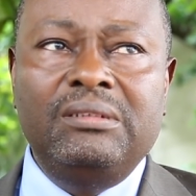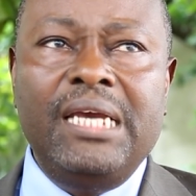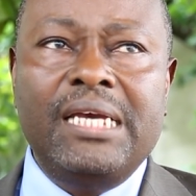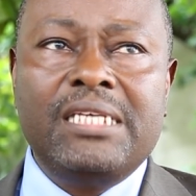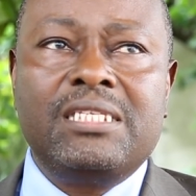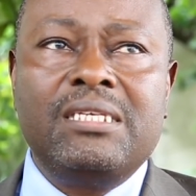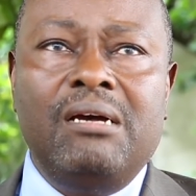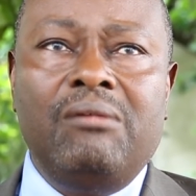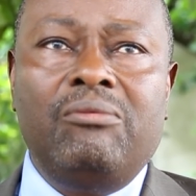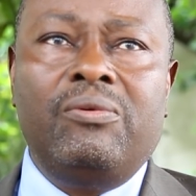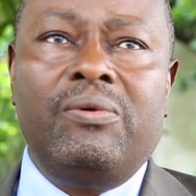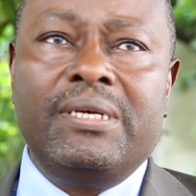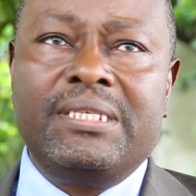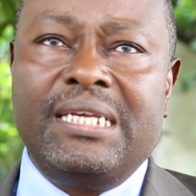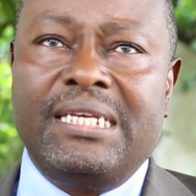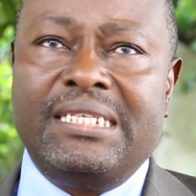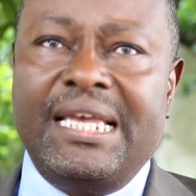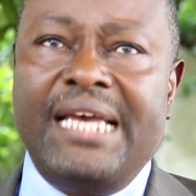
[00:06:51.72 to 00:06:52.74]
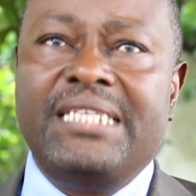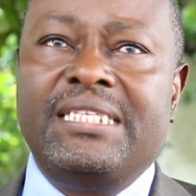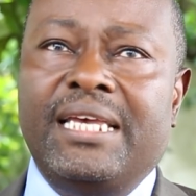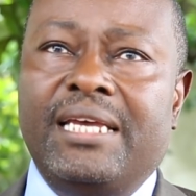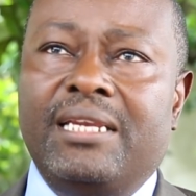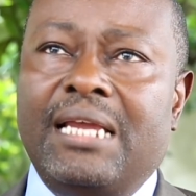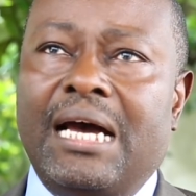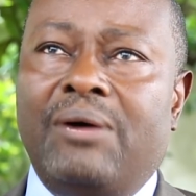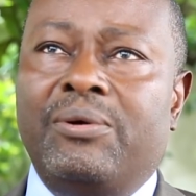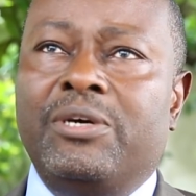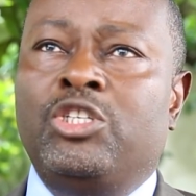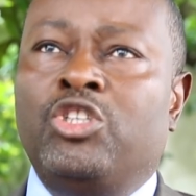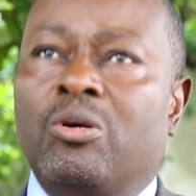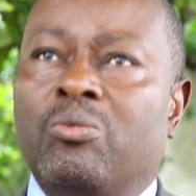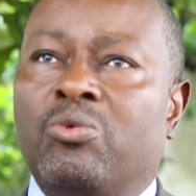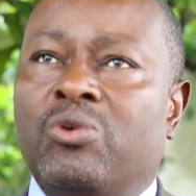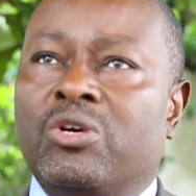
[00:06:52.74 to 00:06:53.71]
Yes, as I said, our
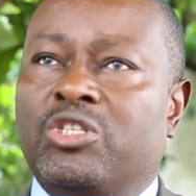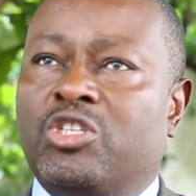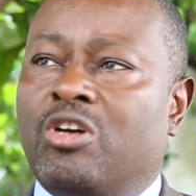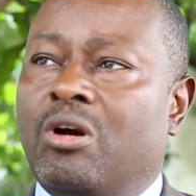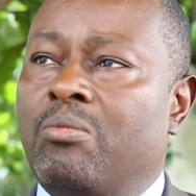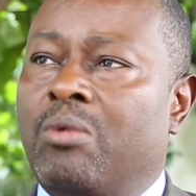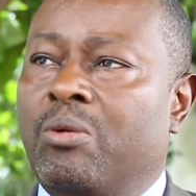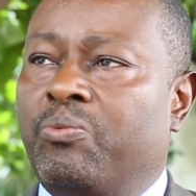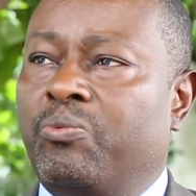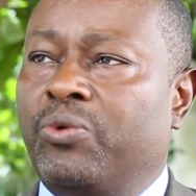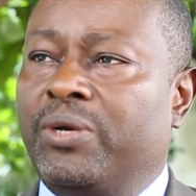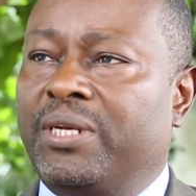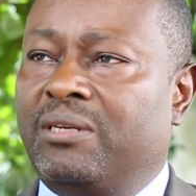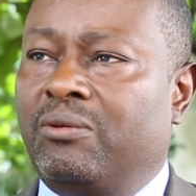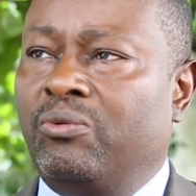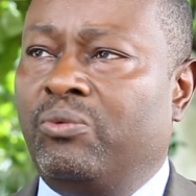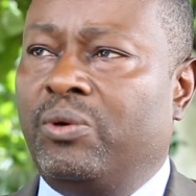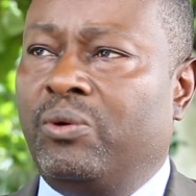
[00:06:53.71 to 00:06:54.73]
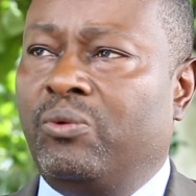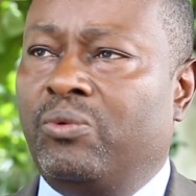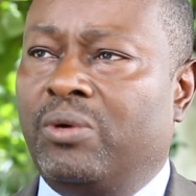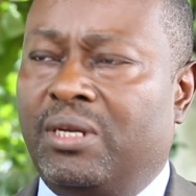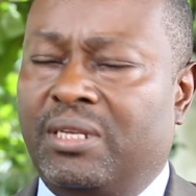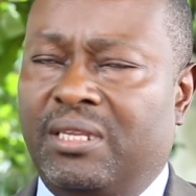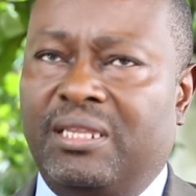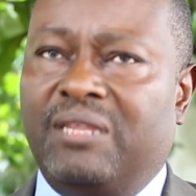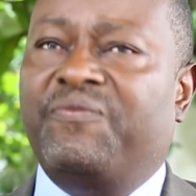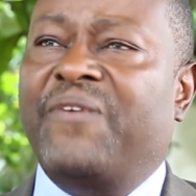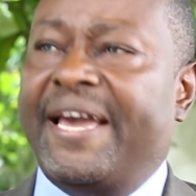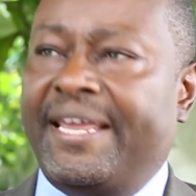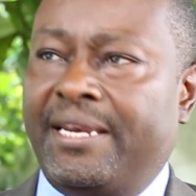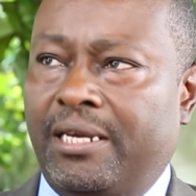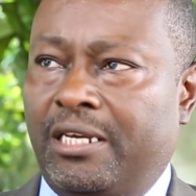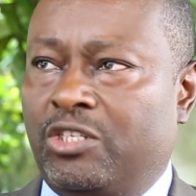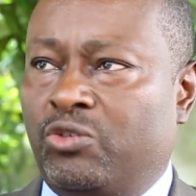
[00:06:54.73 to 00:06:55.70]
job was to come up with the
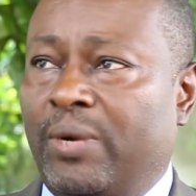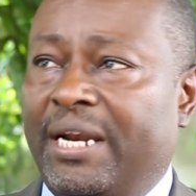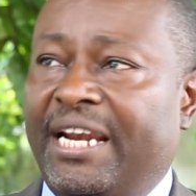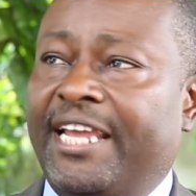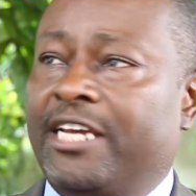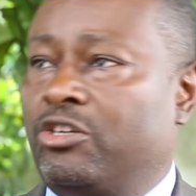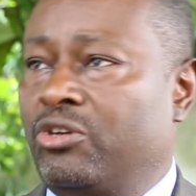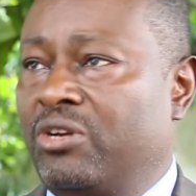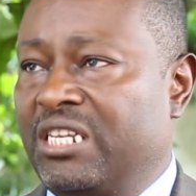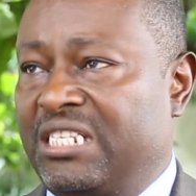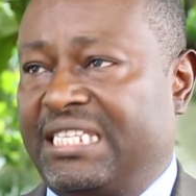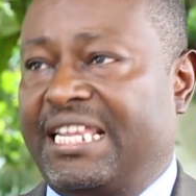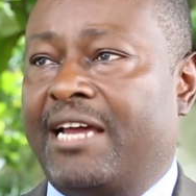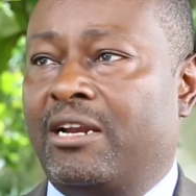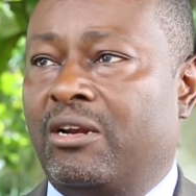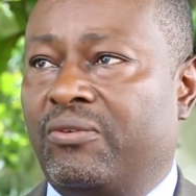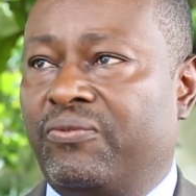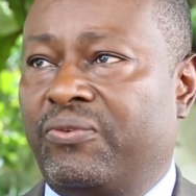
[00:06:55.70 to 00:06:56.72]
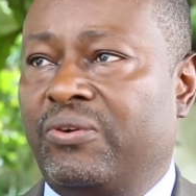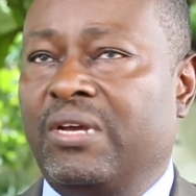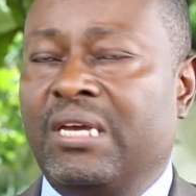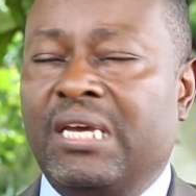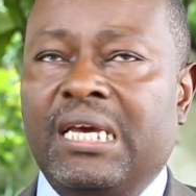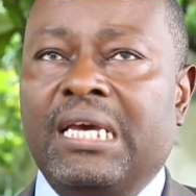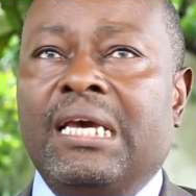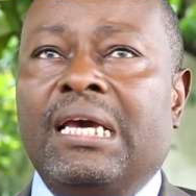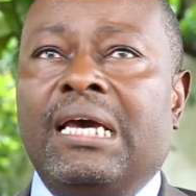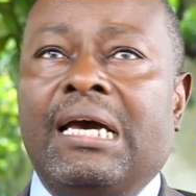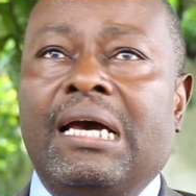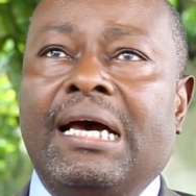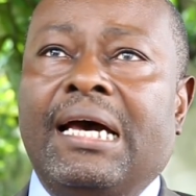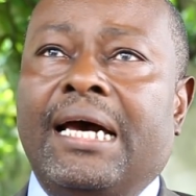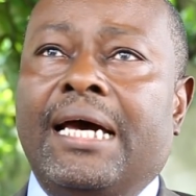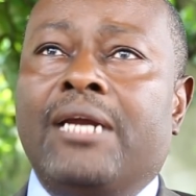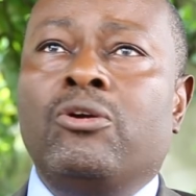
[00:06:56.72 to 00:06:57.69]
findings, what led to the standoff.
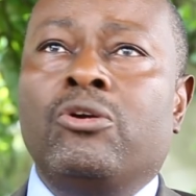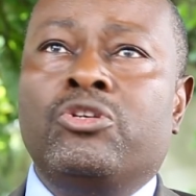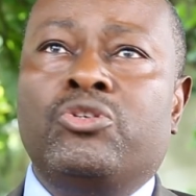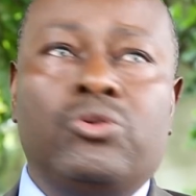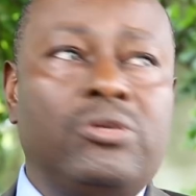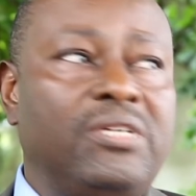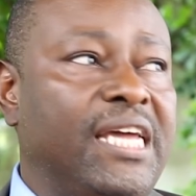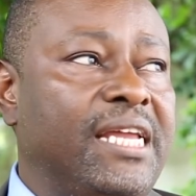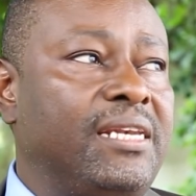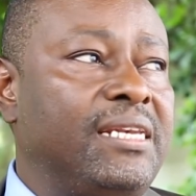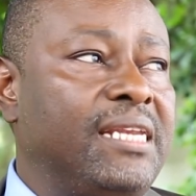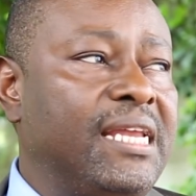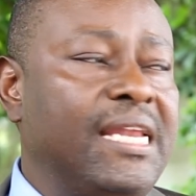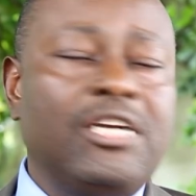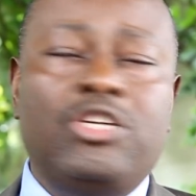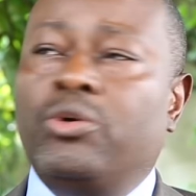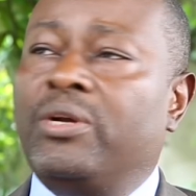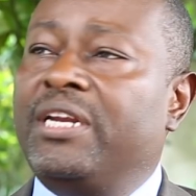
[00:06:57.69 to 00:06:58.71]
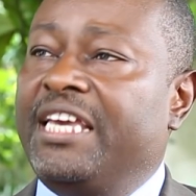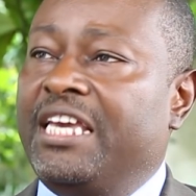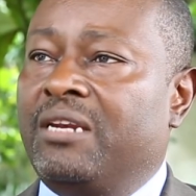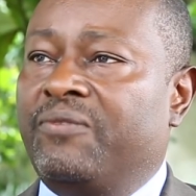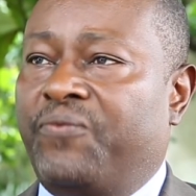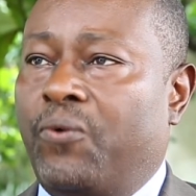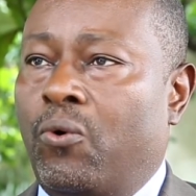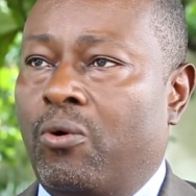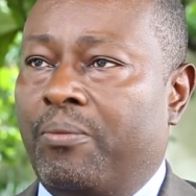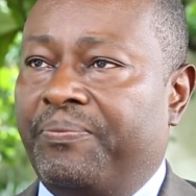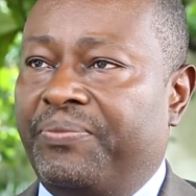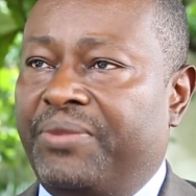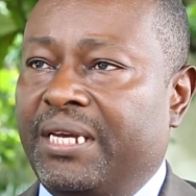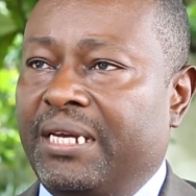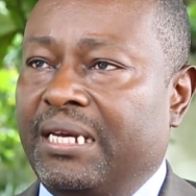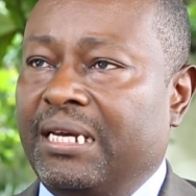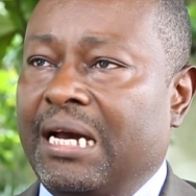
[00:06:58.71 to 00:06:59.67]
And also that actually informed
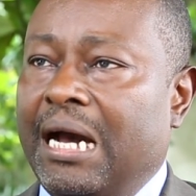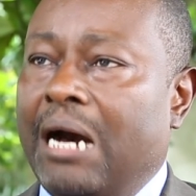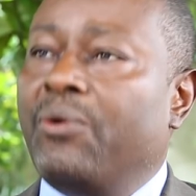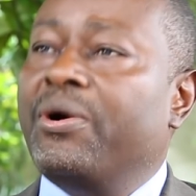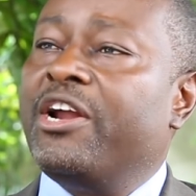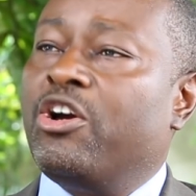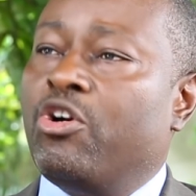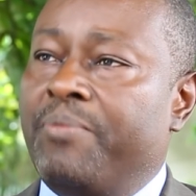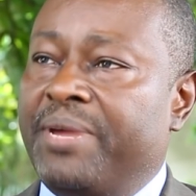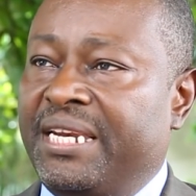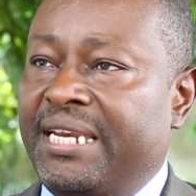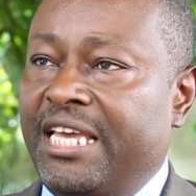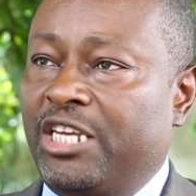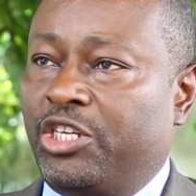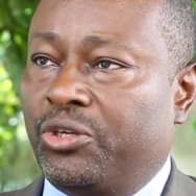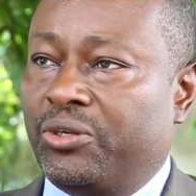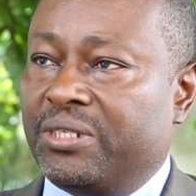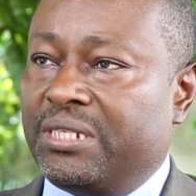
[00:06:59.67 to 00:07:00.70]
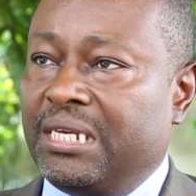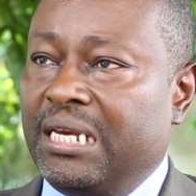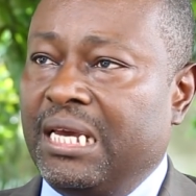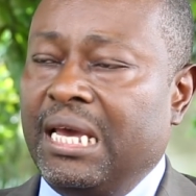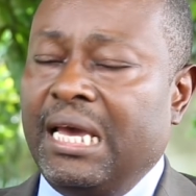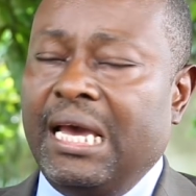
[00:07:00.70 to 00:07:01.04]
our recommendations.